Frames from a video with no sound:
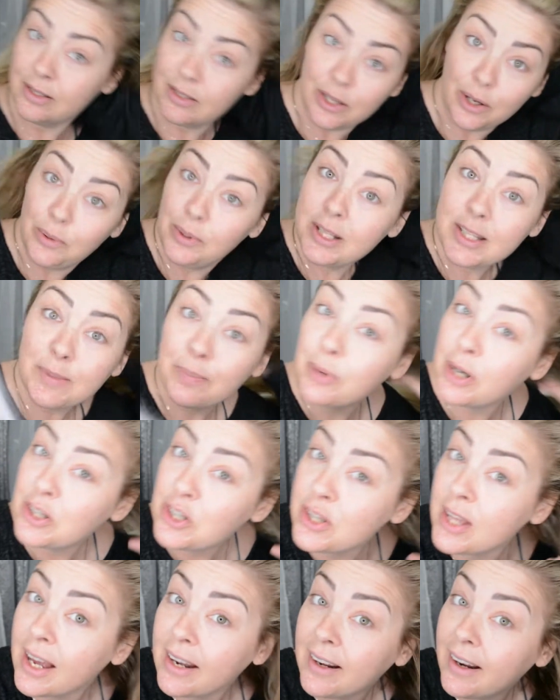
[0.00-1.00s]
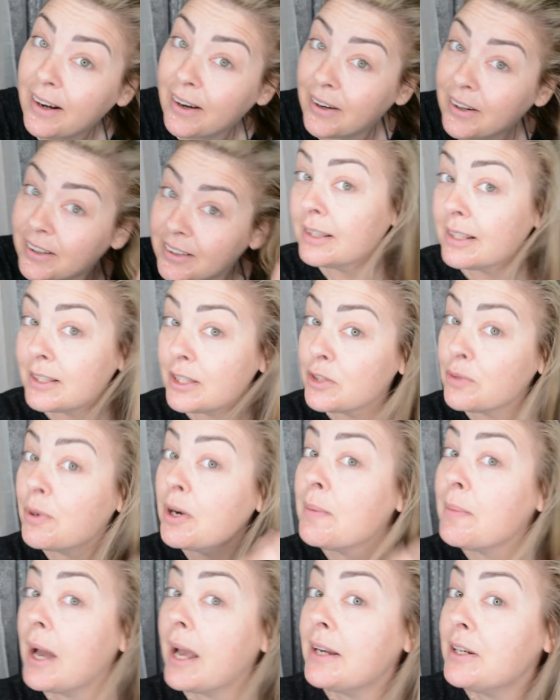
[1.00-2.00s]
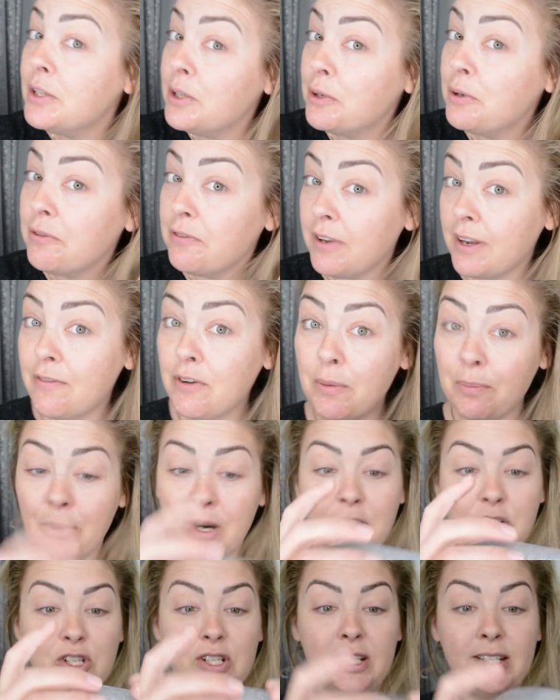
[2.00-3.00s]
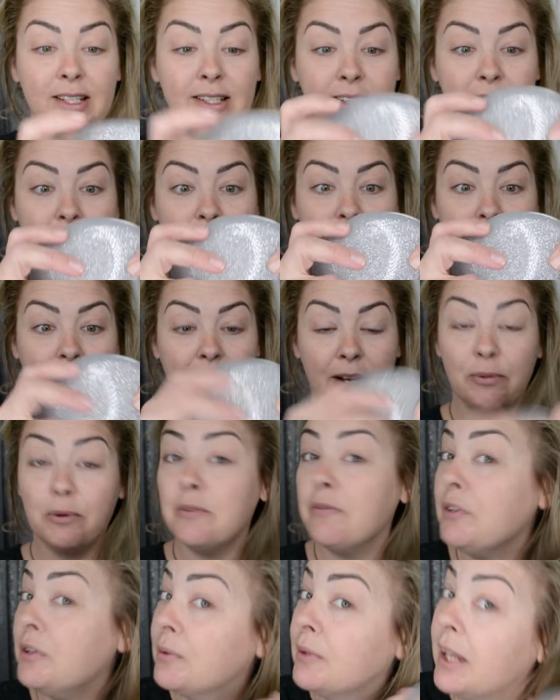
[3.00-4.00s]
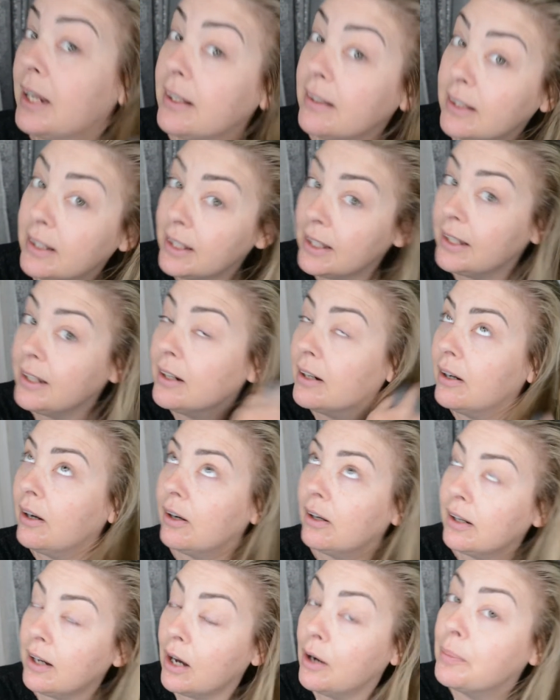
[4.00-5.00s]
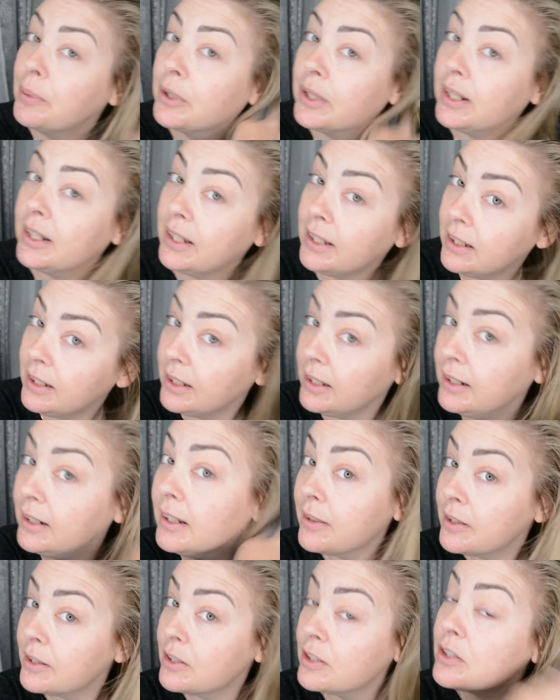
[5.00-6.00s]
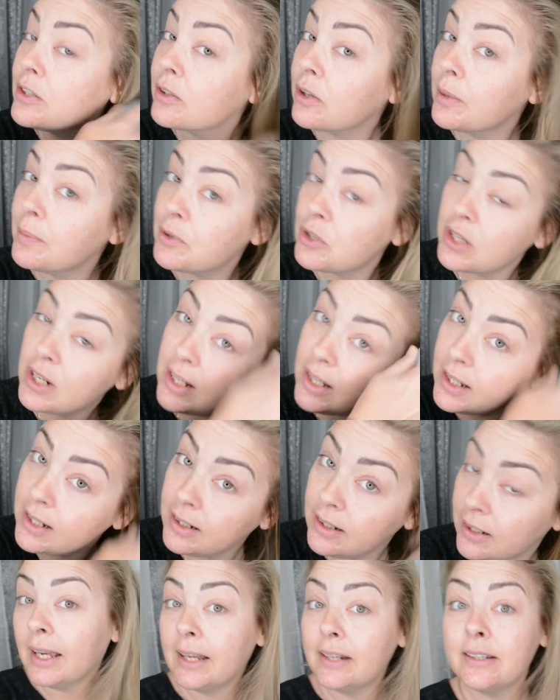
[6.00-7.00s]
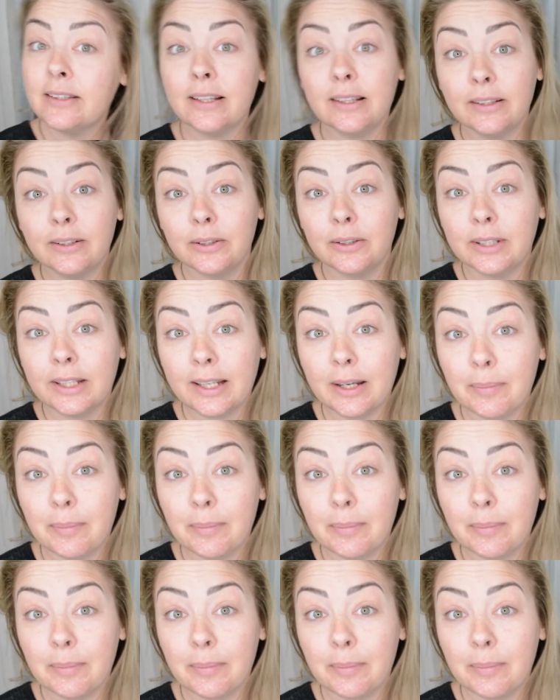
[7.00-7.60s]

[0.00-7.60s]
So let's brush that hair. This is one of my new favorite brushes that I reviewed lately. Ugh, I'll put it in the description and in the little link